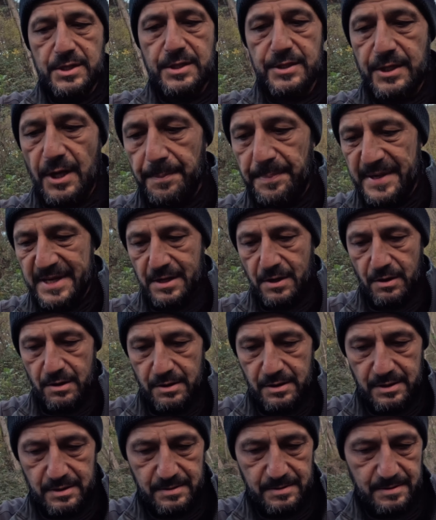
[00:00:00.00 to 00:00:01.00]

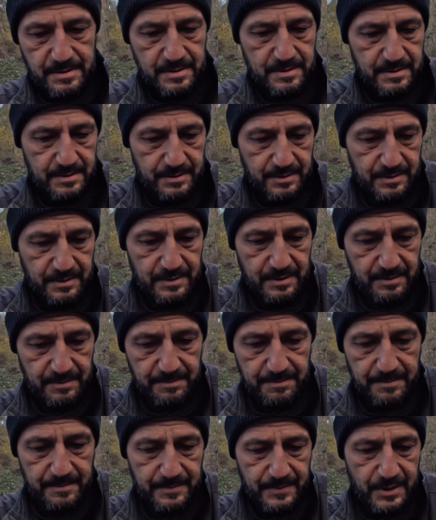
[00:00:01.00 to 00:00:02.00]
Topical.
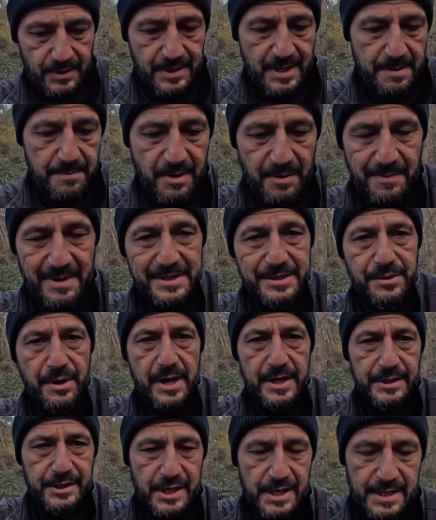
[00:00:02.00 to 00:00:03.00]
The name of my
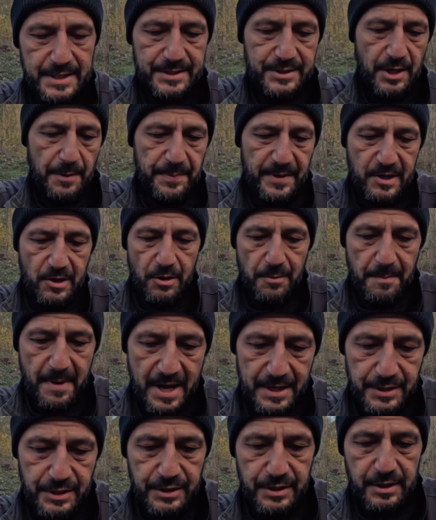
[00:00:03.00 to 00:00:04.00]
strategy is topical
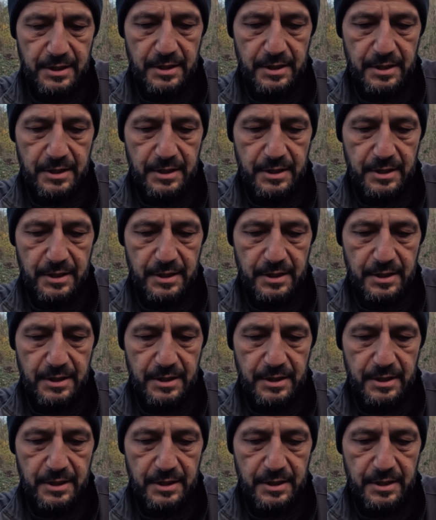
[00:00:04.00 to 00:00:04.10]
mesh.